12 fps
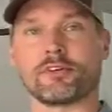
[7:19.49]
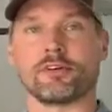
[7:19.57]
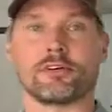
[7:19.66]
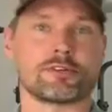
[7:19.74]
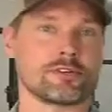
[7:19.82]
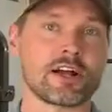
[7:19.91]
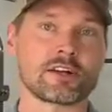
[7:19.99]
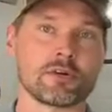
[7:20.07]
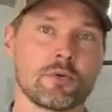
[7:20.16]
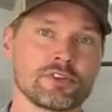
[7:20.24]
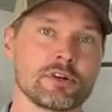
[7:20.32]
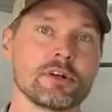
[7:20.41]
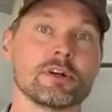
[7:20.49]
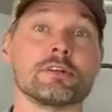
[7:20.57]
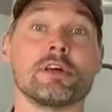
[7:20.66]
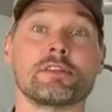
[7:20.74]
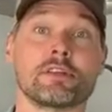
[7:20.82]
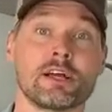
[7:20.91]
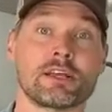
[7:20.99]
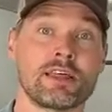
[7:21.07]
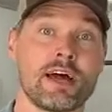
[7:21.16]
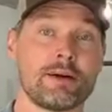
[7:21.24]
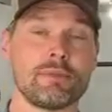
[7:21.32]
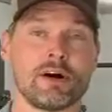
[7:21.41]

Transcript: hurt, tractor wasn't hurt, nothing like that,